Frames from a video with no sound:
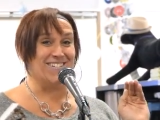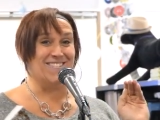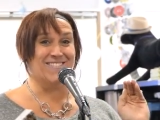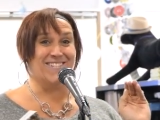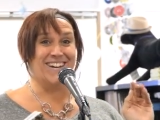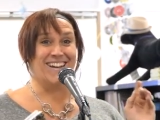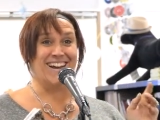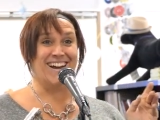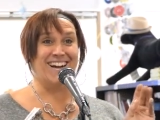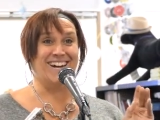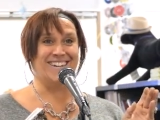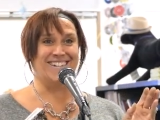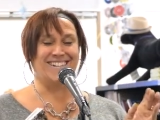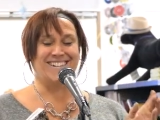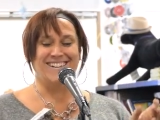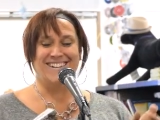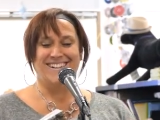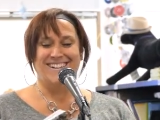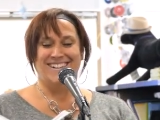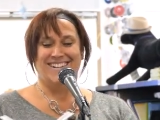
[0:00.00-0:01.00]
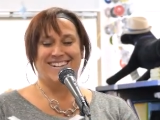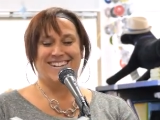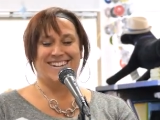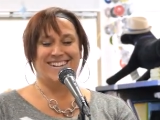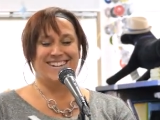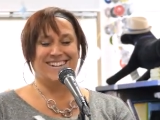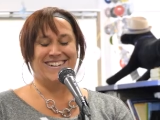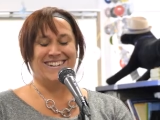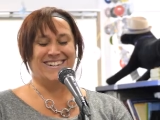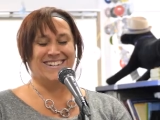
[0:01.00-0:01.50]
Oh my gosh.
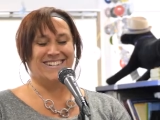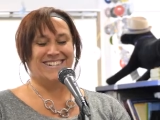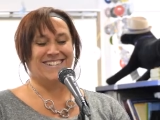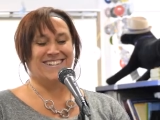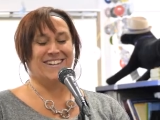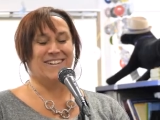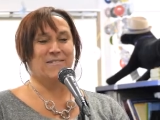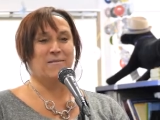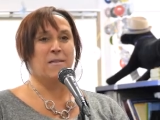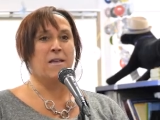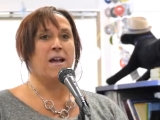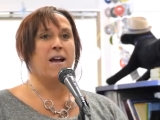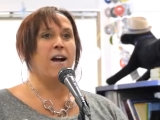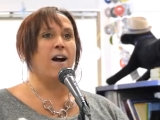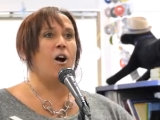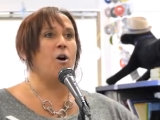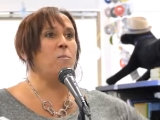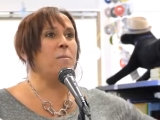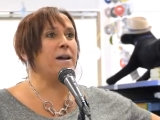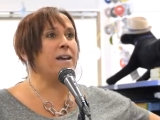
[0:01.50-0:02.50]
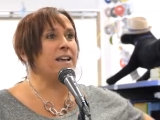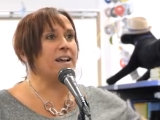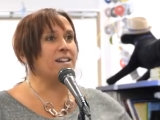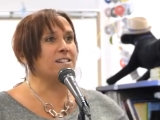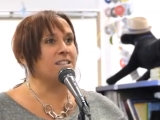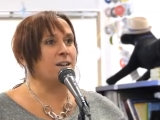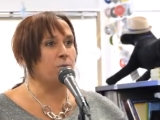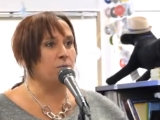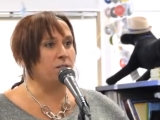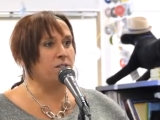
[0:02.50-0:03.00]
Uh, Oh my
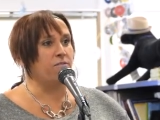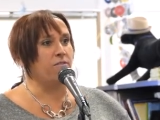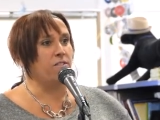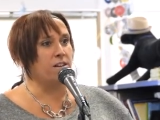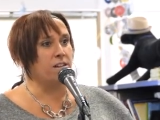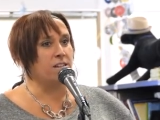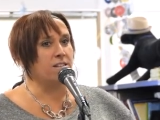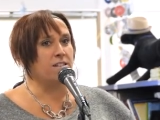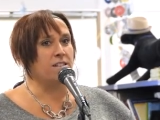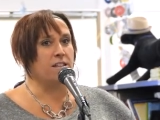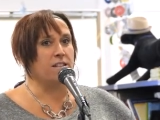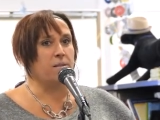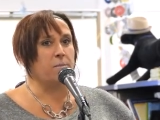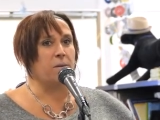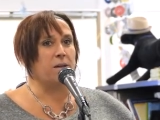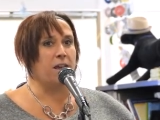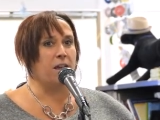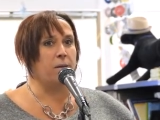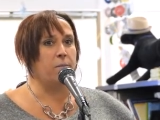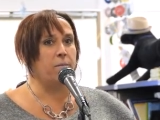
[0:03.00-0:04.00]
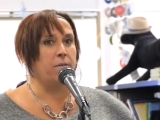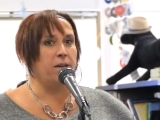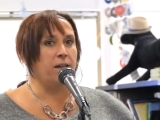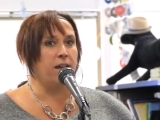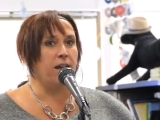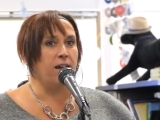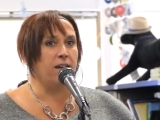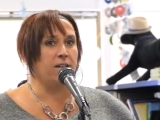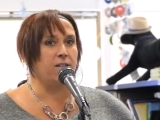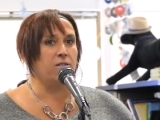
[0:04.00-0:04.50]
gosh, that was the funniest thing that became a
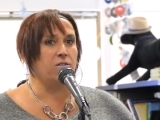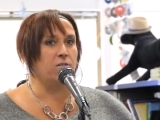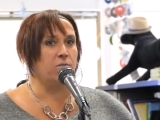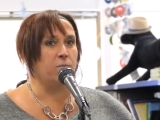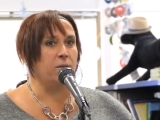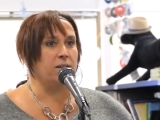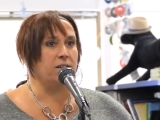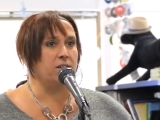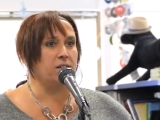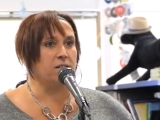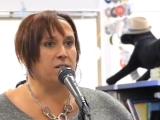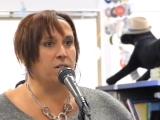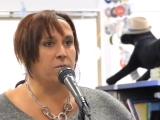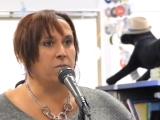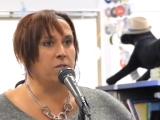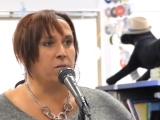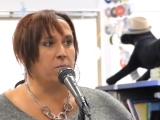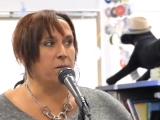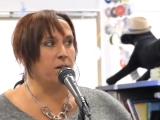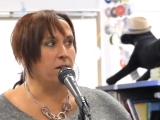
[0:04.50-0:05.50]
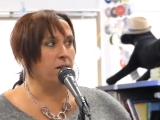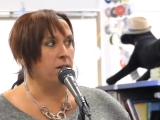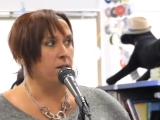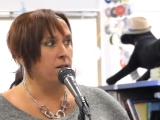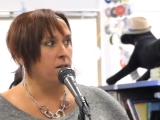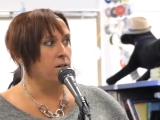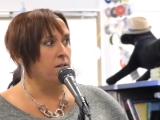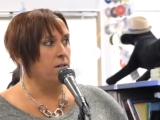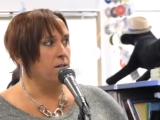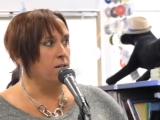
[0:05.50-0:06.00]
haiku based on something my
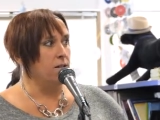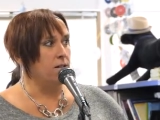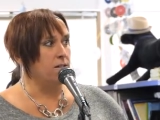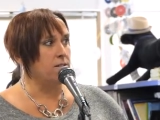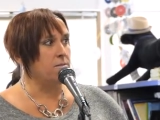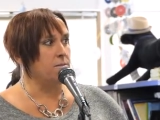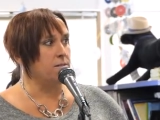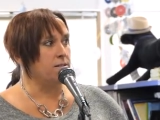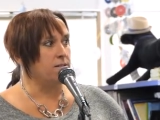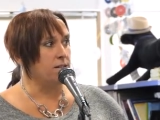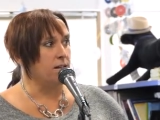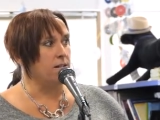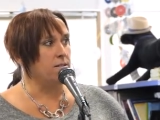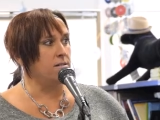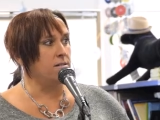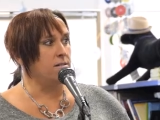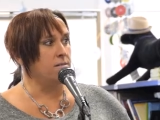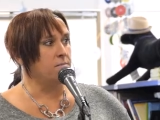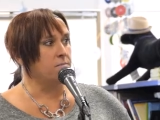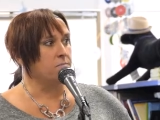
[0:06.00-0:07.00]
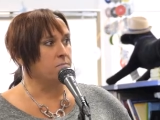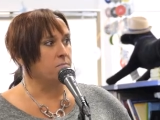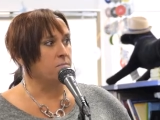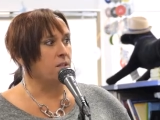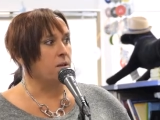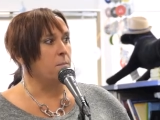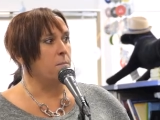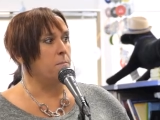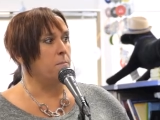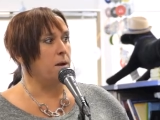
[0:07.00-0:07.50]
husband said.
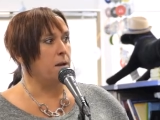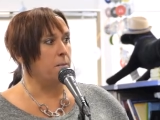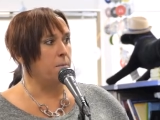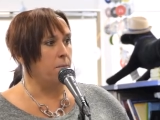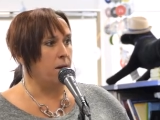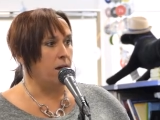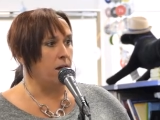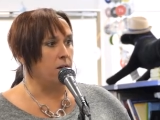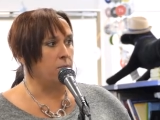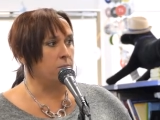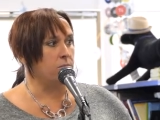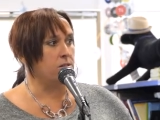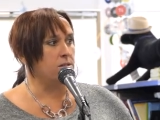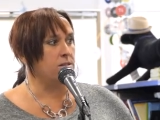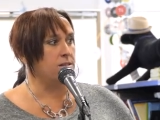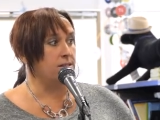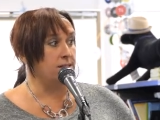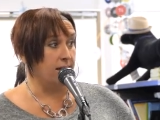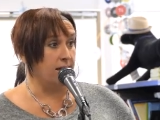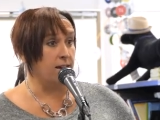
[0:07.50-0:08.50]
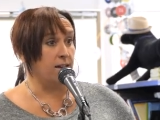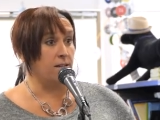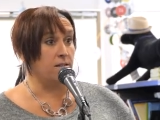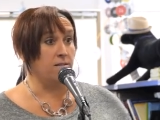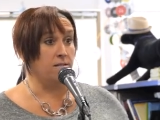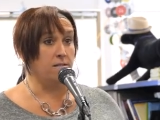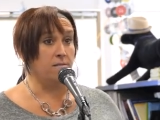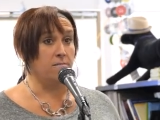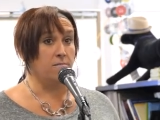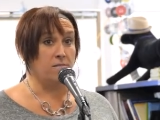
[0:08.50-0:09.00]
My mom's dad,
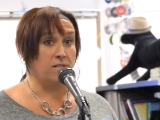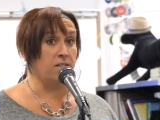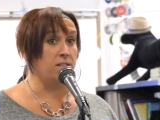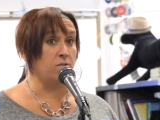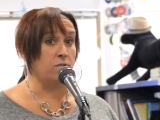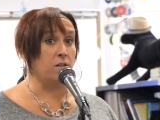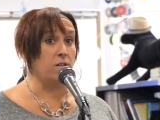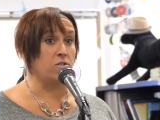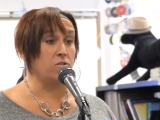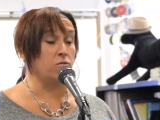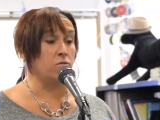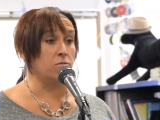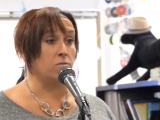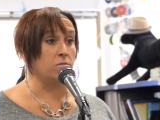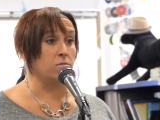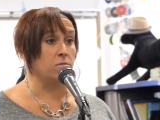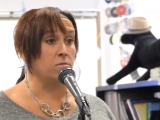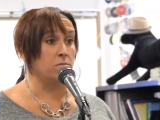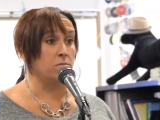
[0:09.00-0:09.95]
these are all true.